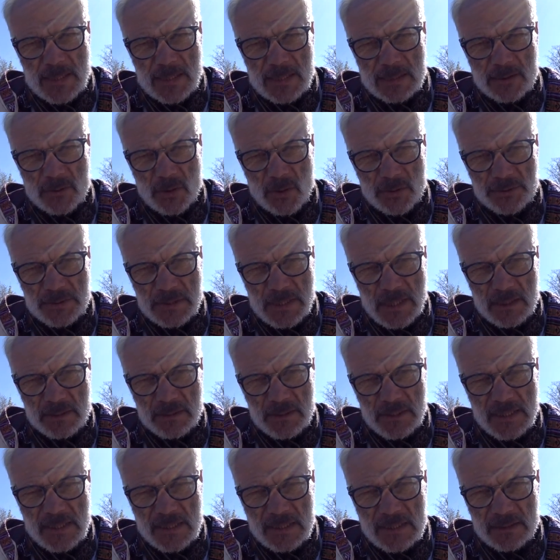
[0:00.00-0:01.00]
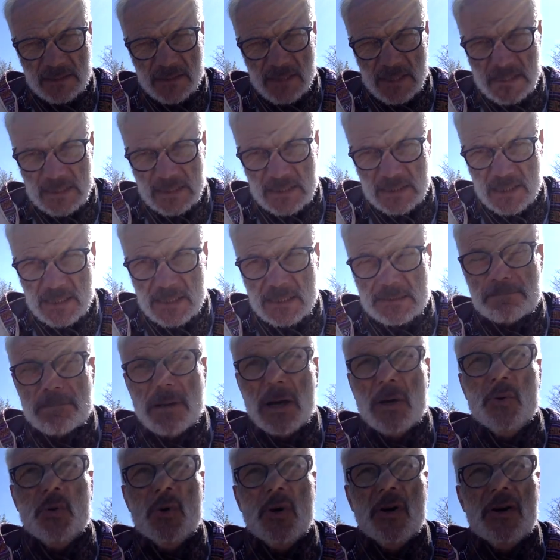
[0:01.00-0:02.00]
And on the other hand, there is this
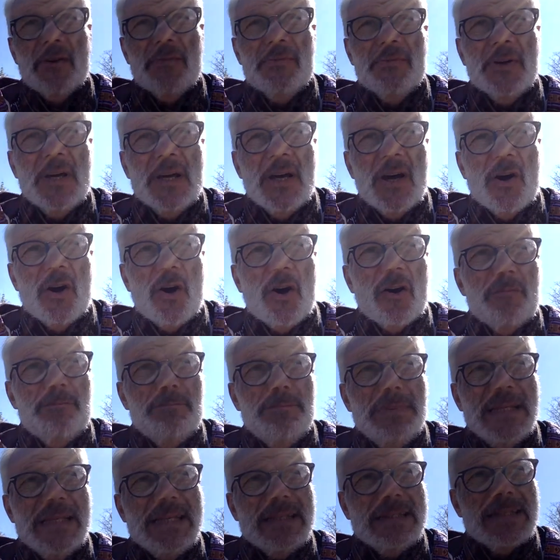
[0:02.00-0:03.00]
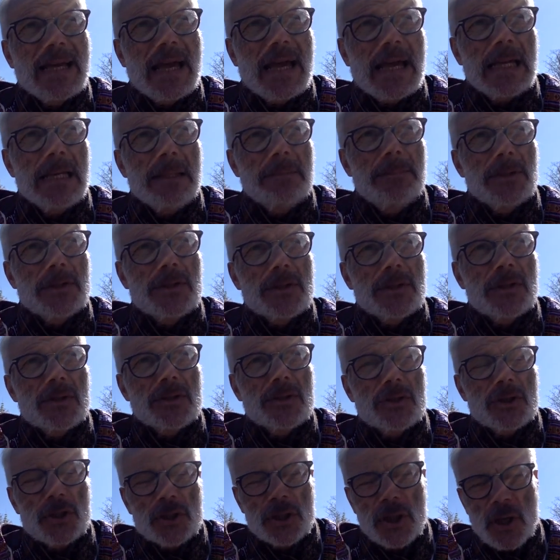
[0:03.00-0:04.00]
power of being able to
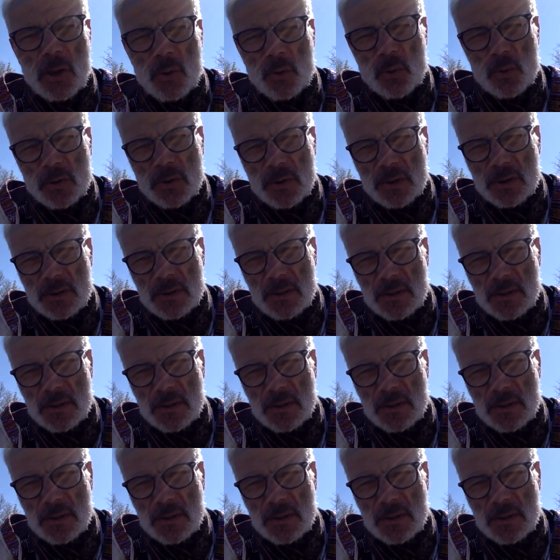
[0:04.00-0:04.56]
control.